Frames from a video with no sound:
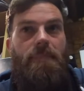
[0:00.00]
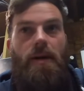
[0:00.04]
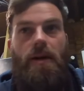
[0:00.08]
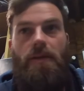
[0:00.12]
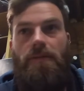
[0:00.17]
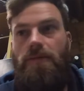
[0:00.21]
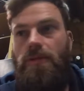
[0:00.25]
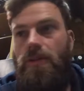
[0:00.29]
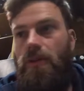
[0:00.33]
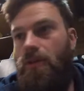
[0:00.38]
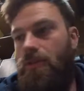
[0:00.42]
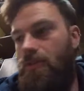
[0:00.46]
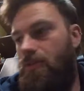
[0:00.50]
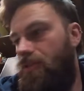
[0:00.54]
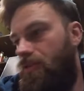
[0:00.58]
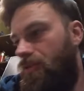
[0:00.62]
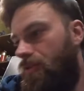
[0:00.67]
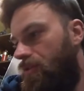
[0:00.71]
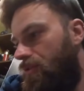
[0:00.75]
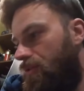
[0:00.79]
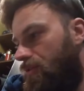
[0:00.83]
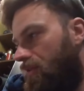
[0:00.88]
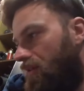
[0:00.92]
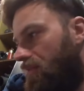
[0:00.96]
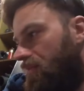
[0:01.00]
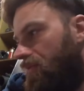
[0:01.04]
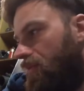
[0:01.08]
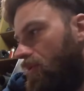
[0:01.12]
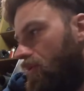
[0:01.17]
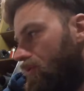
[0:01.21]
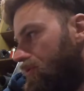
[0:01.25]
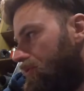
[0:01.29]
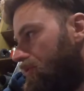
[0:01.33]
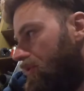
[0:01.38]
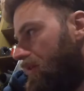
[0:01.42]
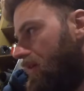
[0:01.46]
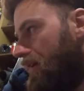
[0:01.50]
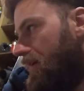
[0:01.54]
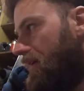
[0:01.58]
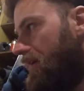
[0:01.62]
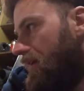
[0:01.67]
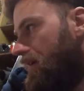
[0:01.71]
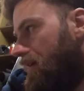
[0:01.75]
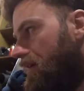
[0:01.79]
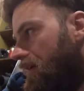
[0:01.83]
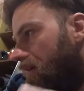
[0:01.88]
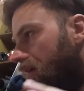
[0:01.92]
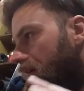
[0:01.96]

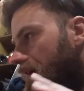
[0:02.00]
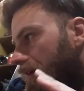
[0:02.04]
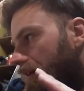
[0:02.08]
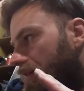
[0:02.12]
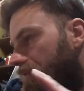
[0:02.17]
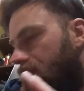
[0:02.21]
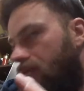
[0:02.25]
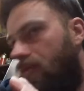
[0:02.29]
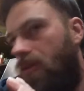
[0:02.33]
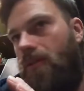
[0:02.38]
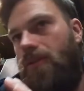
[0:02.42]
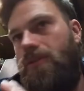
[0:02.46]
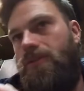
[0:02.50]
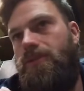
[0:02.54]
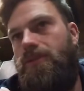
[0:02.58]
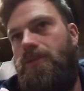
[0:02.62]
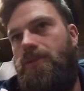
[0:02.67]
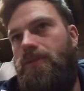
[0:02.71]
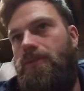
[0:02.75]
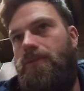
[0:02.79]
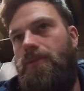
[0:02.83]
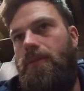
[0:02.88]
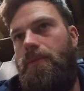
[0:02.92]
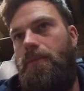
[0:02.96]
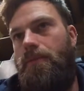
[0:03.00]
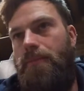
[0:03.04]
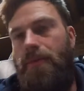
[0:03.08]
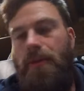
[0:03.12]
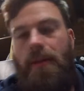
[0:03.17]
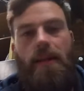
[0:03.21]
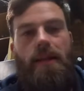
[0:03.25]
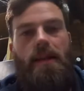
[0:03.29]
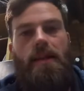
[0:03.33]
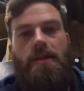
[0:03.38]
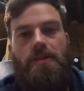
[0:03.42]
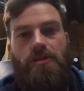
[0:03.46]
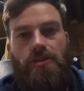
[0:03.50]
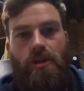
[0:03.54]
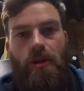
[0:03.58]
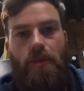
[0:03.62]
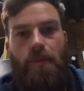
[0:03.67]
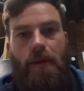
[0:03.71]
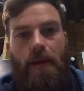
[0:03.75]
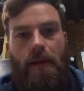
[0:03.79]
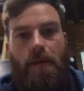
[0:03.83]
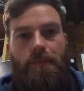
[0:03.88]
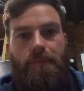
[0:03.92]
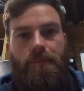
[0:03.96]
Unfortunately, I've got to completely
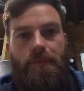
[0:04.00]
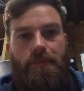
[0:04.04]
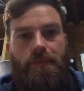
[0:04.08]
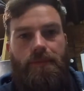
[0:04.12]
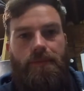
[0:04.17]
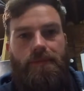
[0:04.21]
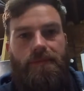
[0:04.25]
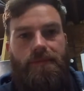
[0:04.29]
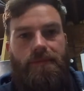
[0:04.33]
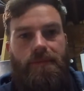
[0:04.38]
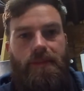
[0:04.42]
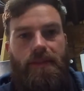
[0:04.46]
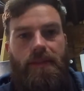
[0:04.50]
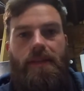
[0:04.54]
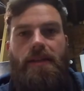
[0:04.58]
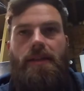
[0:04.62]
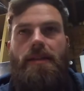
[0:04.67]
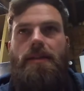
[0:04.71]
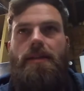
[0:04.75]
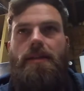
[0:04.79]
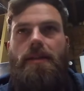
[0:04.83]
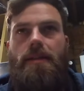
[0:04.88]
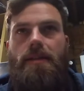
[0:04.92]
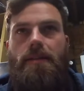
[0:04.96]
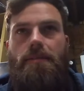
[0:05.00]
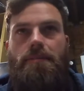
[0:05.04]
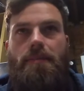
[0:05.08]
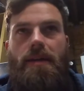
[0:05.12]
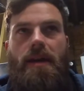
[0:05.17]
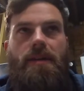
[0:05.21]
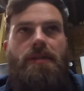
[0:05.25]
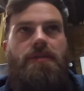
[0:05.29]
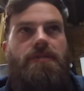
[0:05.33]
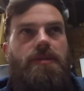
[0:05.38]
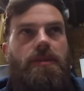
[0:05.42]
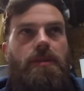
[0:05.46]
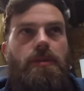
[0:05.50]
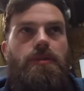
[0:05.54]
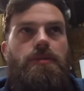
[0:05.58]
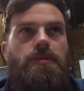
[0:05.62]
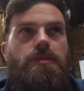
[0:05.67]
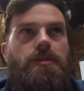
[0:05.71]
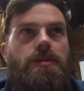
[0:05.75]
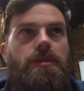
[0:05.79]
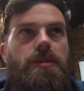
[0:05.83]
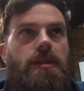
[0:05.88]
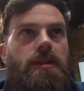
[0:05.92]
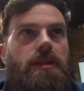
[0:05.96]
chop up the
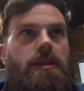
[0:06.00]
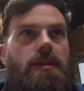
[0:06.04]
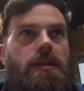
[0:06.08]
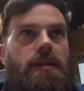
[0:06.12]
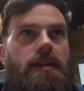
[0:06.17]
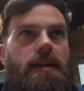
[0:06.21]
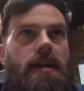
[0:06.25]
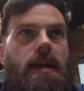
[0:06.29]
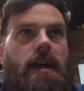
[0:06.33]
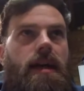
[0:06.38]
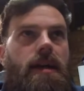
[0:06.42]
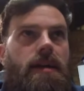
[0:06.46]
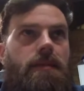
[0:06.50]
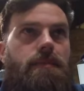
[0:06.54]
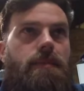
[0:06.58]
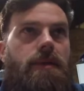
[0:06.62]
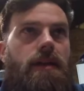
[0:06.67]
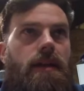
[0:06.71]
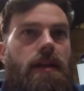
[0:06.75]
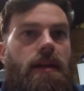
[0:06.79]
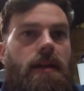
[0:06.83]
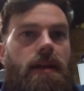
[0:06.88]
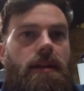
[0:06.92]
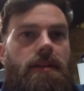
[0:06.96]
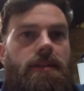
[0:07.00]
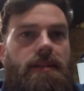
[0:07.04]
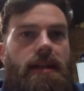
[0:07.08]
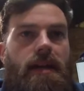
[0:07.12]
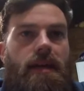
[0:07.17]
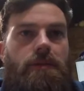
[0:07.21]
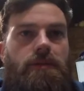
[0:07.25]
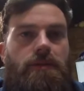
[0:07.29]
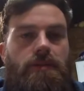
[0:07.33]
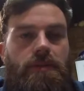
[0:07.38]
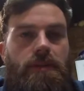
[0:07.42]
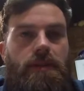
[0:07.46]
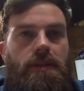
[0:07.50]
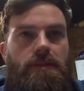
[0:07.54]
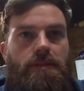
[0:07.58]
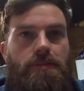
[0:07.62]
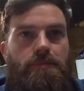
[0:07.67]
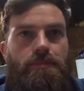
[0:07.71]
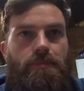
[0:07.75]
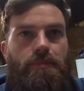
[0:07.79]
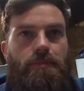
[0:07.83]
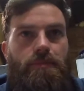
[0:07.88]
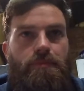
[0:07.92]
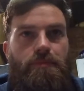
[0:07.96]
manifold that came down to its
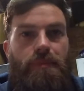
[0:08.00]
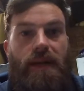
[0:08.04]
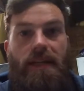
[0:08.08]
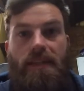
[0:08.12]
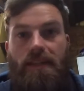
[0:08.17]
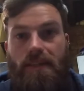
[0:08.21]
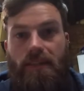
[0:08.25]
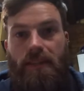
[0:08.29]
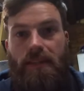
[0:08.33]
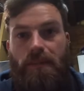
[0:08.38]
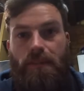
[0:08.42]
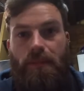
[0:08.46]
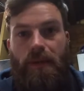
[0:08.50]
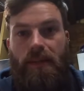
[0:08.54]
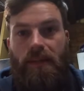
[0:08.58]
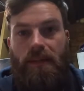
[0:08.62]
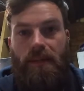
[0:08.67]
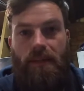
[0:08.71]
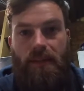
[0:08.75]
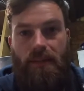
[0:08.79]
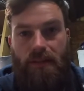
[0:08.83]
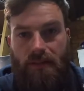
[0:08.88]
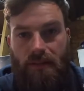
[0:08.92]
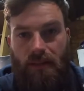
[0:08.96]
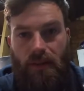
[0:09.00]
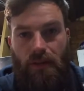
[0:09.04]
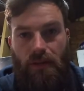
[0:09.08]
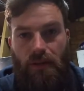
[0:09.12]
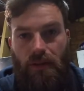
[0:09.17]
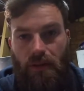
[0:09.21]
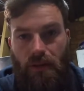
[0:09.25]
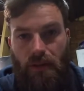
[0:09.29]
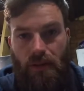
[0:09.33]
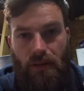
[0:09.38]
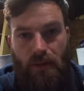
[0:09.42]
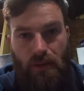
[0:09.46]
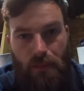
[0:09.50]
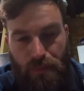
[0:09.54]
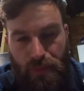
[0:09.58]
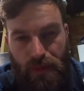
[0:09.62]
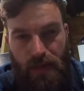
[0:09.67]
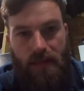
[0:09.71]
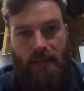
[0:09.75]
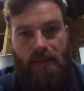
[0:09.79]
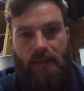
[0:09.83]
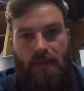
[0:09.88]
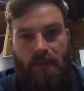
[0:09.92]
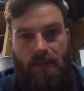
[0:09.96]
basics, basically. So the
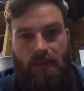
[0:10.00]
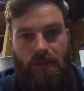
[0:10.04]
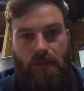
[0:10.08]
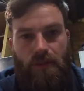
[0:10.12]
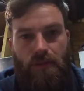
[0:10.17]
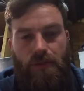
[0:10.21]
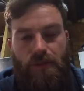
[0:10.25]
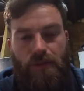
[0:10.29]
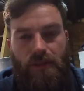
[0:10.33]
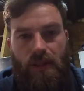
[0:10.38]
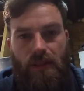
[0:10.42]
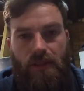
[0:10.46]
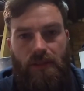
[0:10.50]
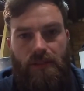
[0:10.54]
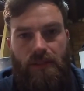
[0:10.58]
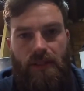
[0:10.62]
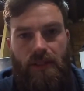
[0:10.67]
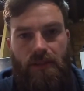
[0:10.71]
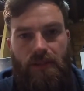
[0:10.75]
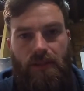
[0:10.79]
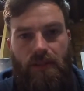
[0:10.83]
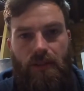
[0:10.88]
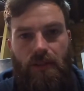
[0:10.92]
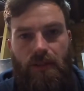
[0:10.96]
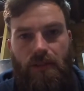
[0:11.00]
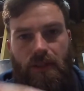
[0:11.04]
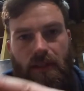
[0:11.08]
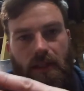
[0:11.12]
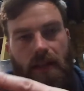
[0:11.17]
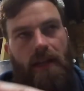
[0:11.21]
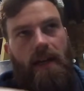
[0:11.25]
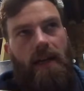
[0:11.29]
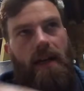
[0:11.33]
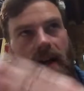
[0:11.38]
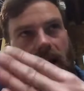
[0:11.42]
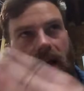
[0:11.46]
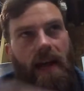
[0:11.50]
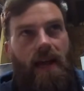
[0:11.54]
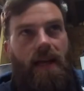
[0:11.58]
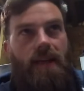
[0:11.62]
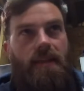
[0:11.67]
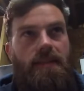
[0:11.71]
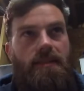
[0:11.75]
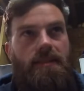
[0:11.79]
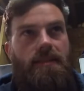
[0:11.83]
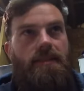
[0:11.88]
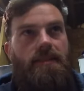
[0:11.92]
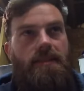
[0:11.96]
plate that the supercharger sits on
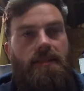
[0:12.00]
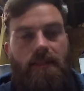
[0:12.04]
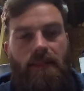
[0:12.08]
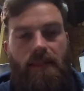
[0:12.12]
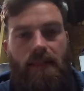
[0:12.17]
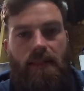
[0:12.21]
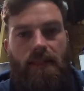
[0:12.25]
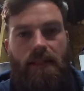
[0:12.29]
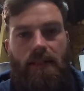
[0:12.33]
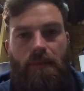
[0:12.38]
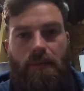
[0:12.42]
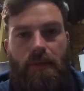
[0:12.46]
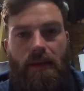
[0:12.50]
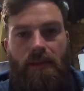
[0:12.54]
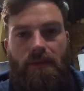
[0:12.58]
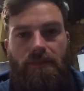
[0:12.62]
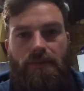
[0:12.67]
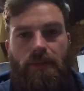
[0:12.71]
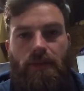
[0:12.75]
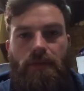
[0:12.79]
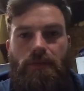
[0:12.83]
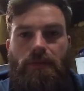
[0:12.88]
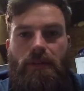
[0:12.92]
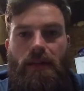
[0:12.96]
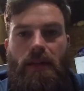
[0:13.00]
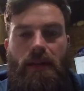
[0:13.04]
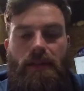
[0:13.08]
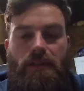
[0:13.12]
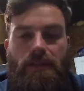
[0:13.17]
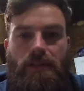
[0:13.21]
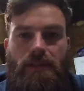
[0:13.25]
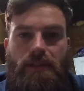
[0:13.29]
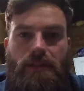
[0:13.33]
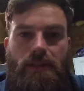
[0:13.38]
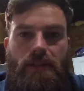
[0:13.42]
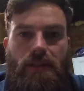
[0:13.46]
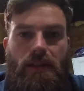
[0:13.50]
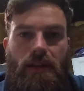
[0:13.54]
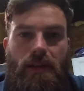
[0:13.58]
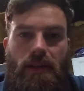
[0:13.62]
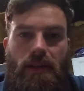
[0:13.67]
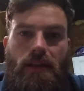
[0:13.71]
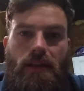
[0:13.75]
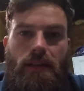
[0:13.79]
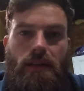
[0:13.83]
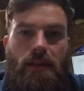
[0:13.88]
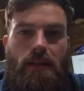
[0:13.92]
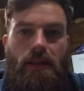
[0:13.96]
and the inlet manifold flanges,
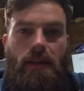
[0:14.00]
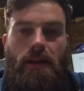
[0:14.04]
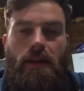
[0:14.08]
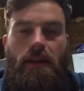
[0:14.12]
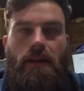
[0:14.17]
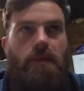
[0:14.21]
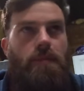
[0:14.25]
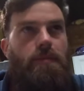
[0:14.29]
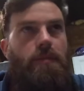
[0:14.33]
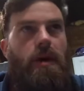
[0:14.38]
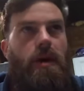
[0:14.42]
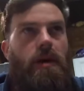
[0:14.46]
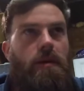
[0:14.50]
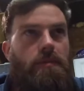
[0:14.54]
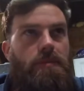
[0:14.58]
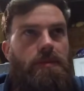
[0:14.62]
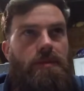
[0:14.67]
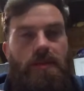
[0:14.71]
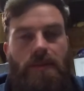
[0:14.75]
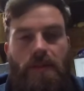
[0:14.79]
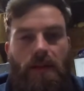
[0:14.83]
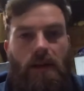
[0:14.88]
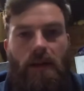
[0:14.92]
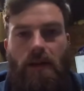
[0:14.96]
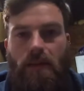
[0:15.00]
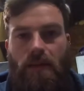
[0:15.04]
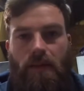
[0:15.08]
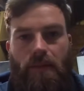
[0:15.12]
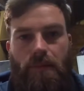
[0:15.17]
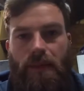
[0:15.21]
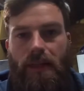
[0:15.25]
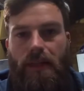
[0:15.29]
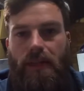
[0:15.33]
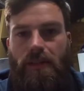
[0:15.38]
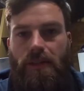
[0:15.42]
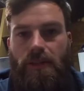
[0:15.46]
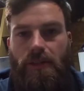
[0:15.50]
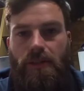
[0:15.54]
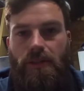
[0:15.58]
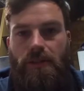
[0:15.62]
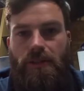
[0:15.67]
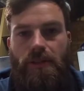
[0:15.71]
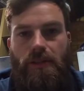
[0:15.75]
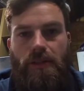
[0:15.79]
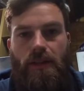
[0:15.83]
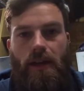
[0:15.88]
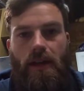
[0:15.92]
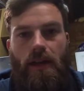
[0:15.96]
the pipes aren't going to be any
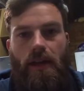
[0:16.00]
good.